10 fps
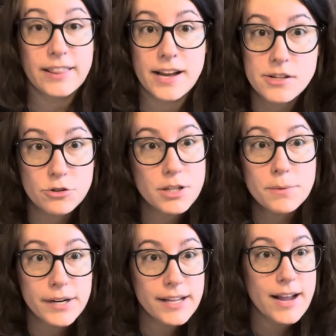that is really
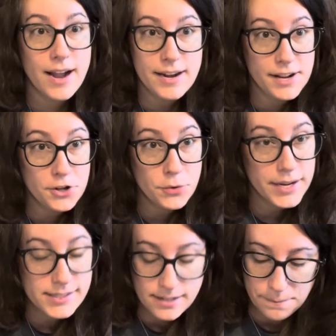pretty i need to go and
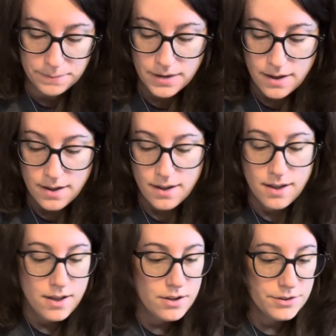get some
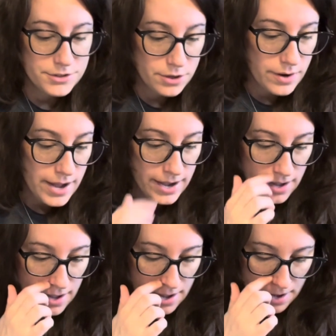so i
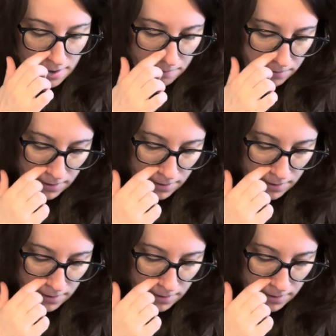have